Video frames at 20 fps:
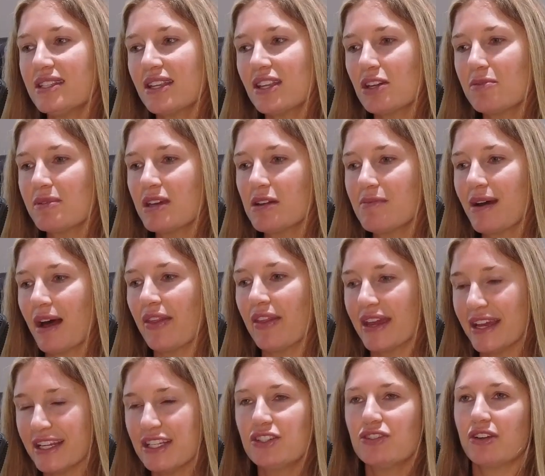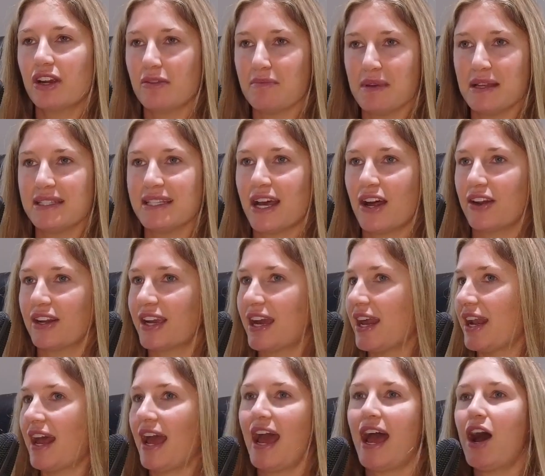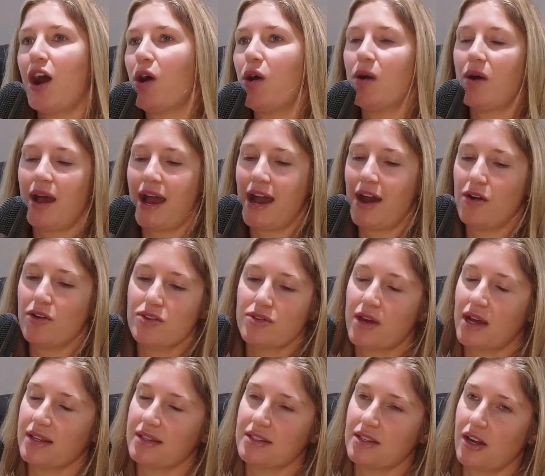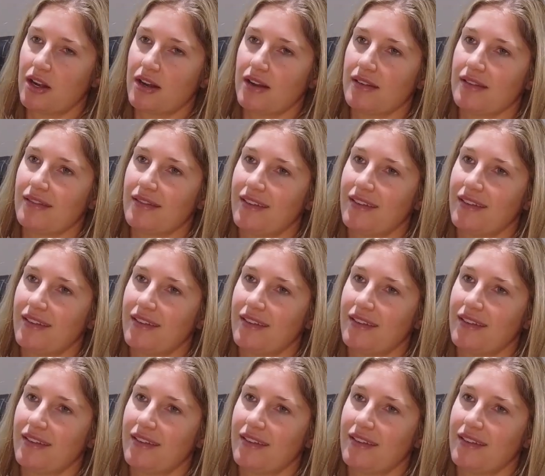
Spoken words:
a little bit about the history of Midtown and kind of how you got started.